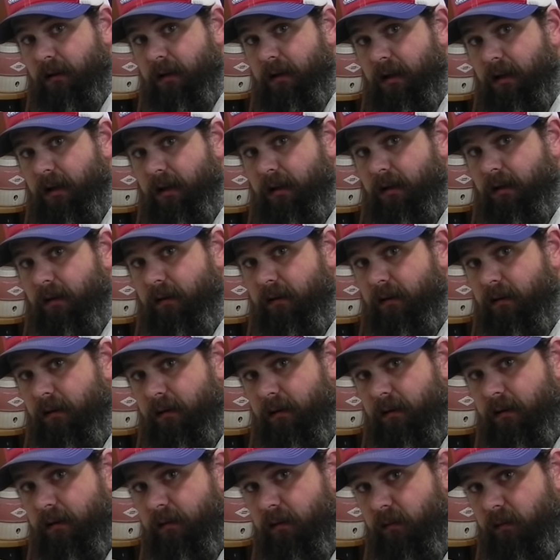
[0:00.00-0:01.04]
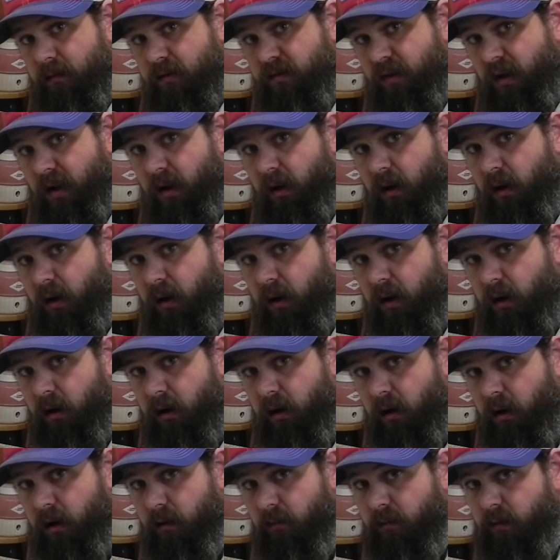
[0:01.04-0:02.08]
the center
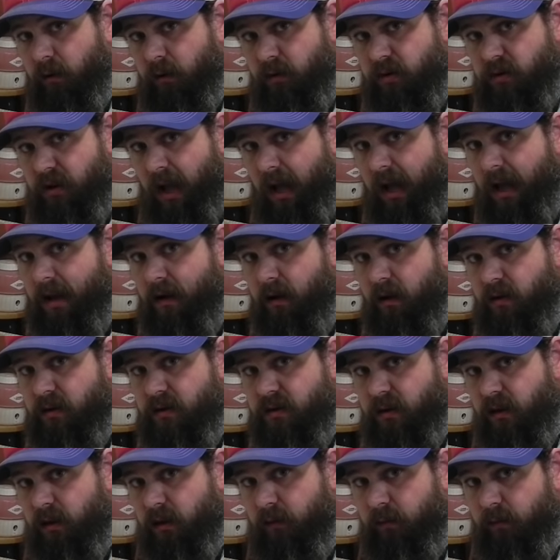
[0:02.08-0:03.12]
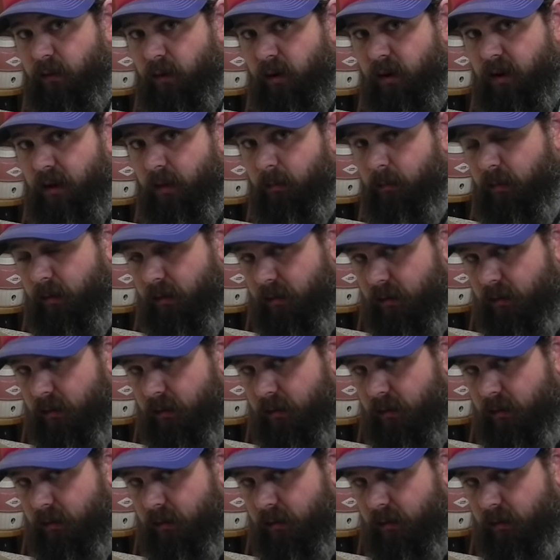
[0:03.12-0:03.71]
of your side, or the center of your hip,